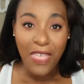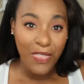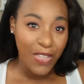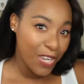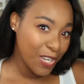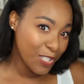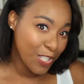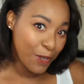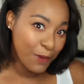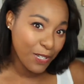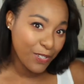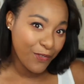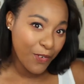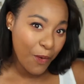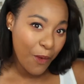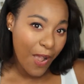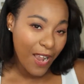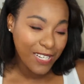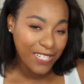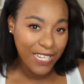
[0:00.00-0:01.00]
Thank you so much
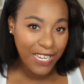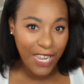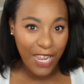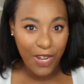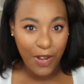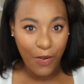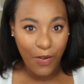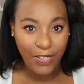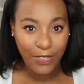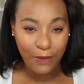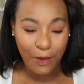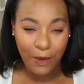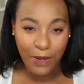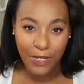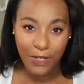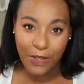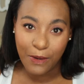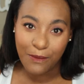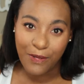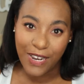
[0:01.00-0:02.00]
for watching, and always
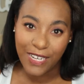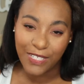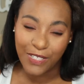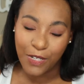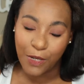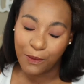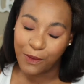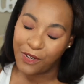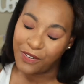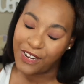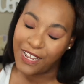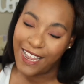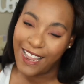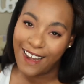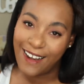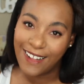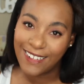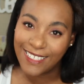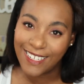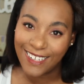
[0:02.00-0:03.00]
remember to embrace your beauty,
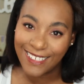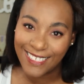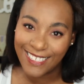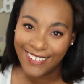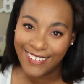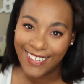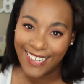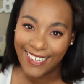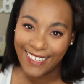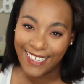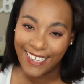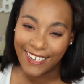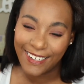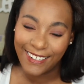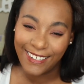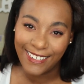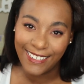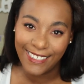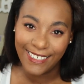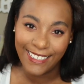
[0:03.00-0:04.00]
and I'll talk to you again later.
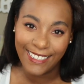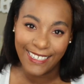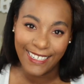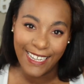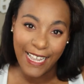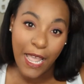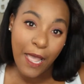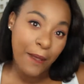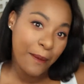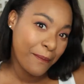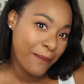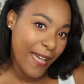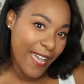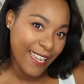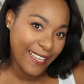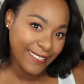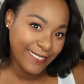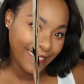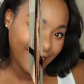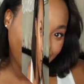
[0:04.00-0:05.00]

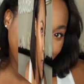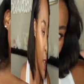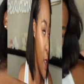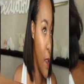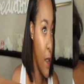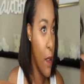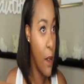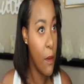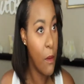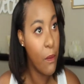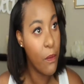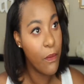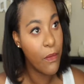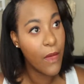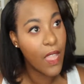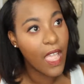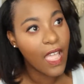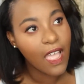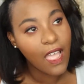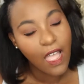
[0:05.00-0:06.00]
Bye.
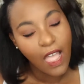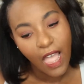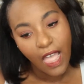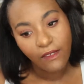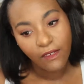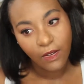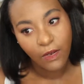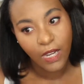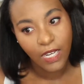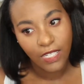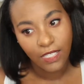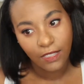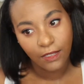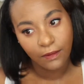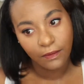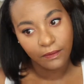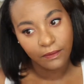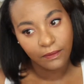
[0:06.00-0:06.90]
I have a question.